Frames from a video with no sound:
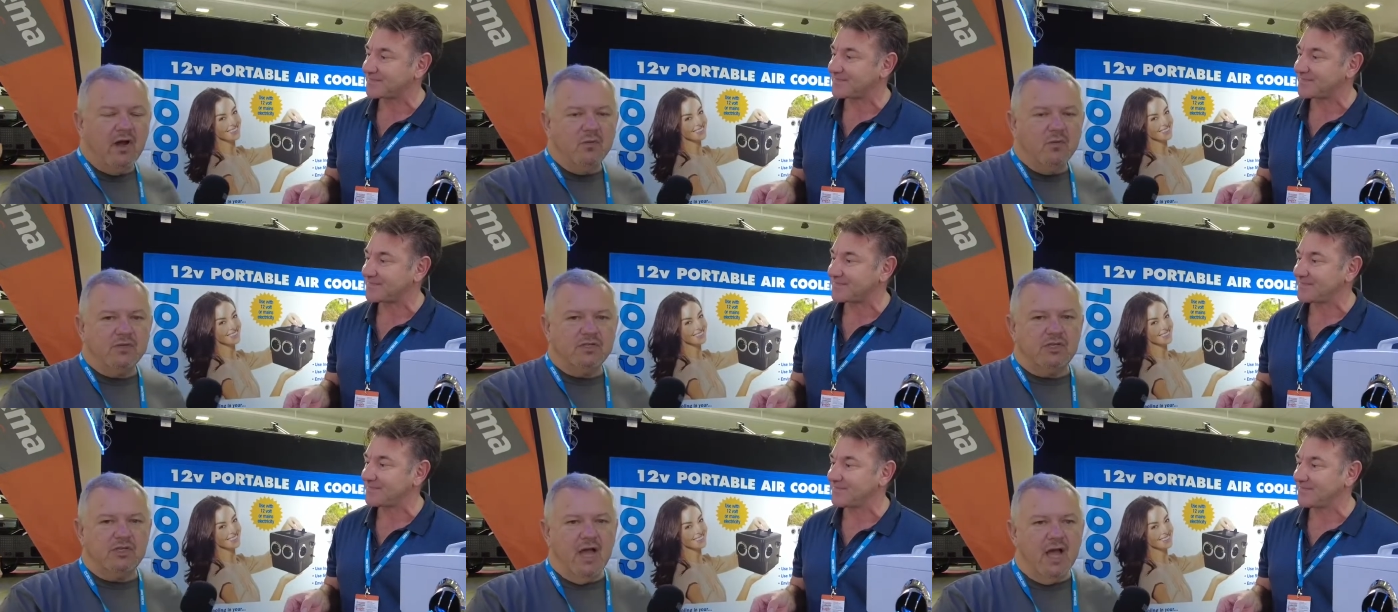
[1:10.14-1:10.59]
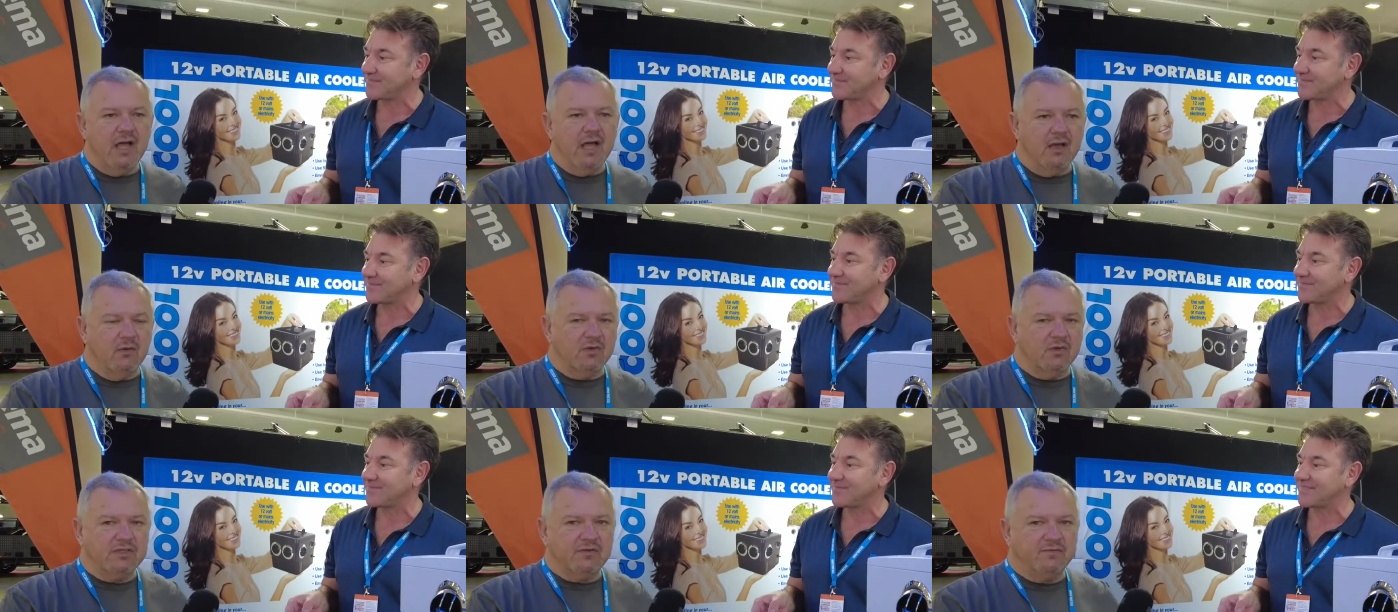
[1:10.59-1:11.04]
Speaker 1: was
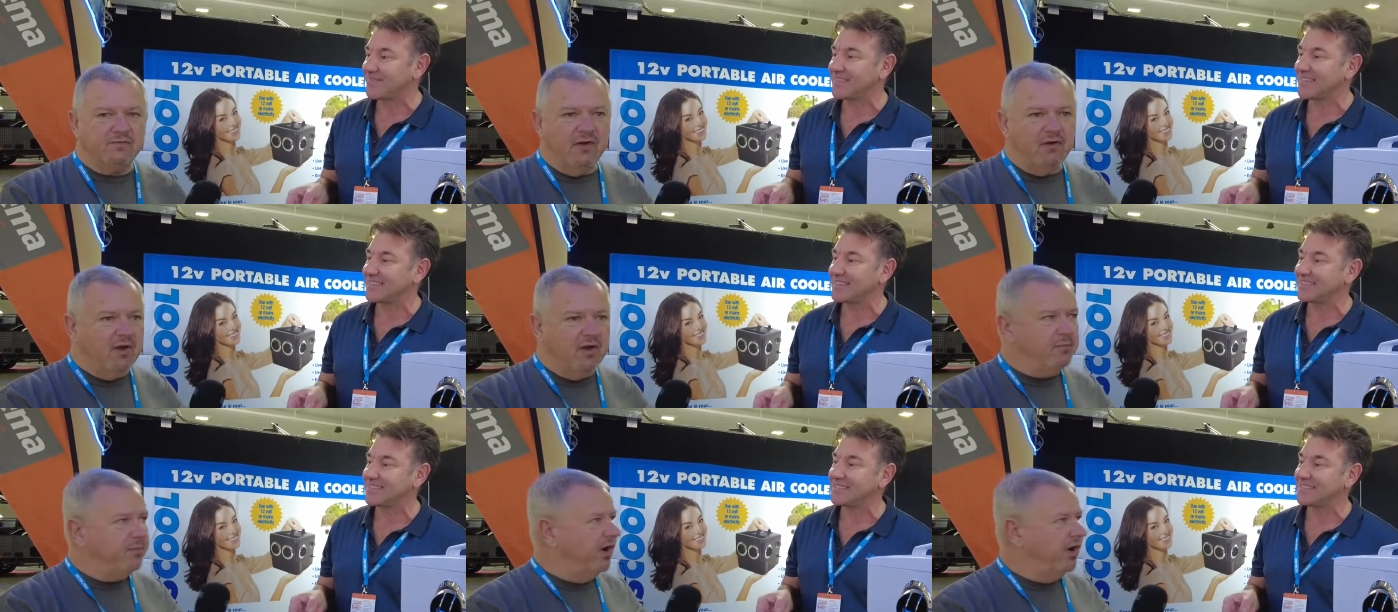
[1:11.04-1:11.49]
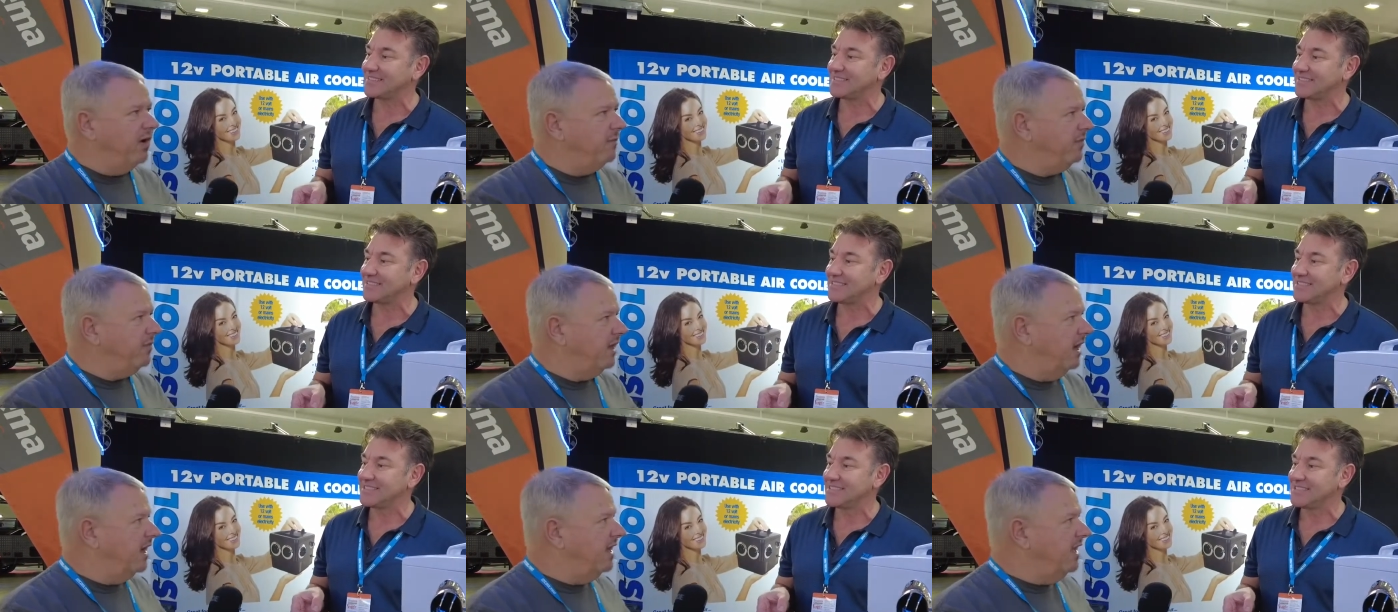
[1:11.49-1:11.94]
younger was very
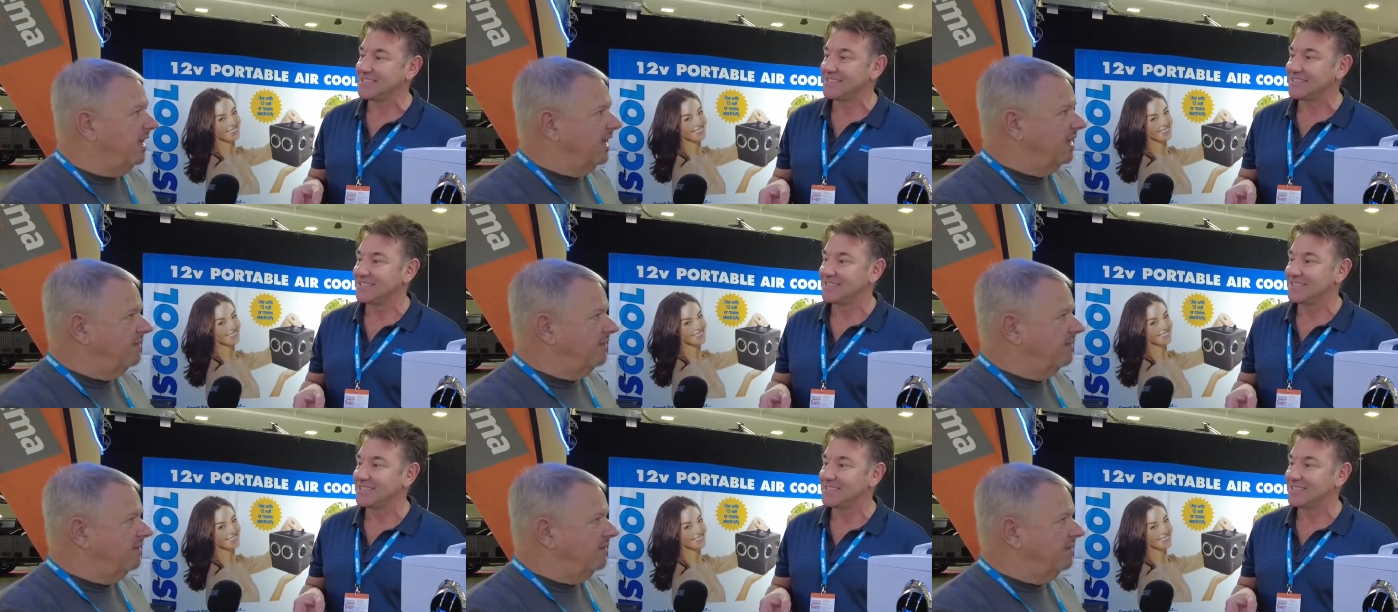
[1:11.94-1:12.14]
popular.